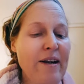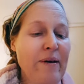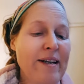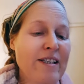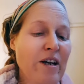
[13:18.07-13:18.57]

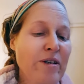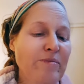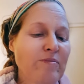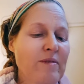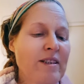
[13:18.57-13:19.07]
And anyway,
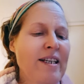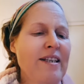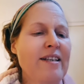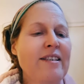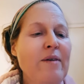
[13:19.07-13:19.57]
so
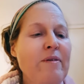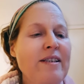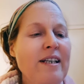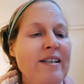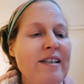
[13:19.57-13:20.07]
says there,
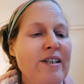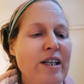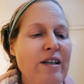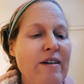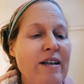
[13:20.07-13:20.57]
someone
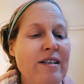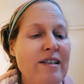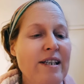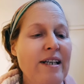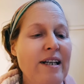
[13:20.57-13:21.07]
sends a
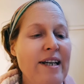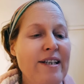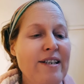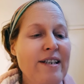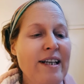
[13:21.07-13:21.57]
decorator to
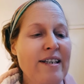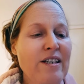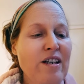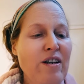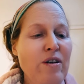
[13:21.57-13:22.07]
CLA's.
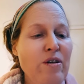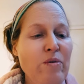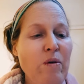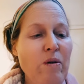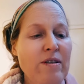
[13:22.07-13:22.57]
He hasn't a
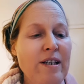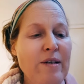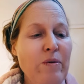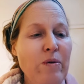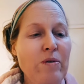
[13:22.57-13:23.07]
clue
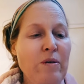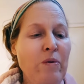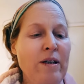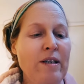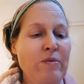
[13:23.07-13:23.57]
what
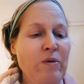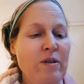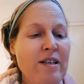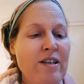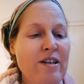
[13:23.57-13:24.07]

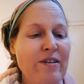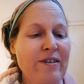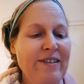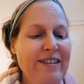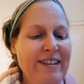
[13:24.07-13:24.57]
he's walked
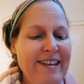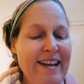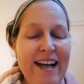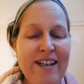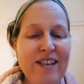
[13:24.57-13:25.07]
into.
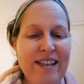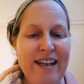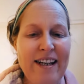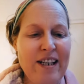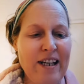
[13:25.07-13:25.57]
They
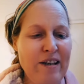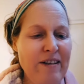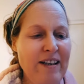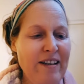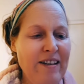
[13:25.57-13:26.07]
actually sent a
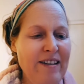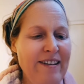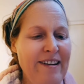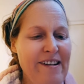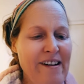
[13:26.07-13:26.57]

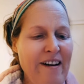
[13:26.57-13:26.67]
decorator.